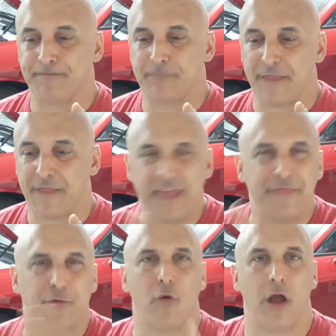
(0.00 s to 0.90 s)
they get
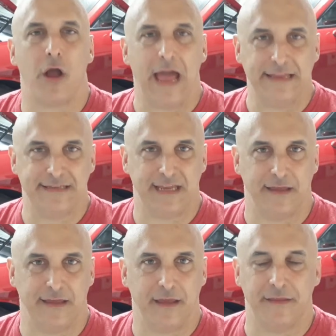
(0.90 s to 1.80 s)
the wrong
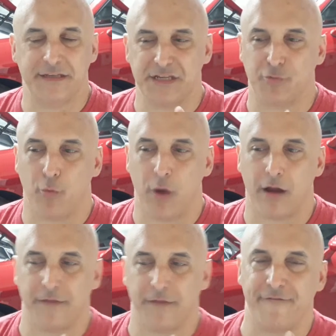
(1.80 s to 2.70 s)
idea. This is
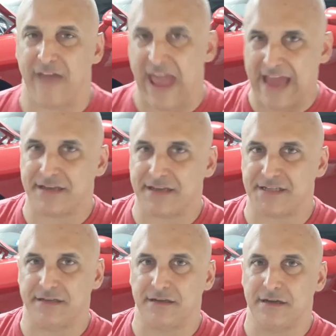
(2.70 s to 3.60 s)
where the
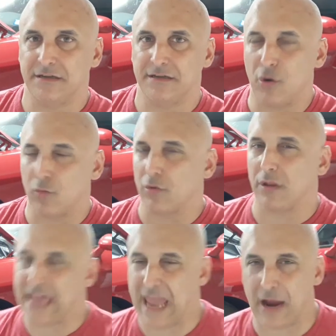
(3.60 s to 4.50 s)
facts don't
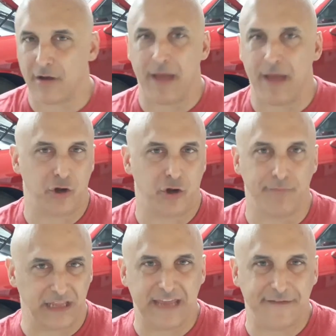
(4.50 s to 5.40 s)
really care about your
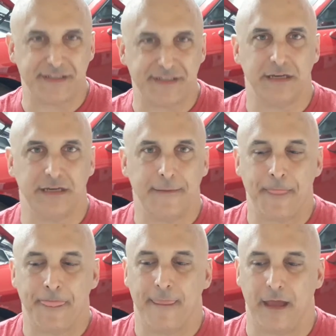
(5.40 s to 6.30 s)
beliefs.
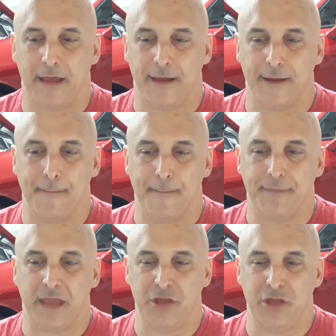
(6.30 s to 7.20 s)
And
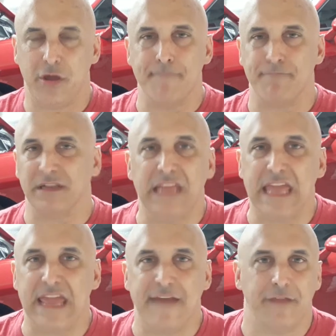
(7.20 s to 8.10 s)
you can
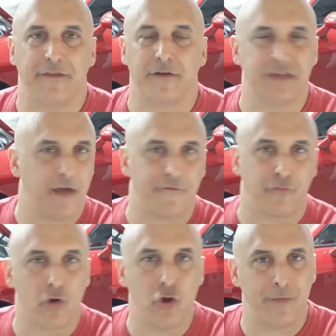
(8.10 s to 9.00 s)
believe that there's enough
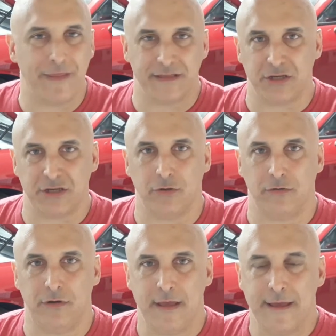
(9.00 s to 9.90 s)
room in the tune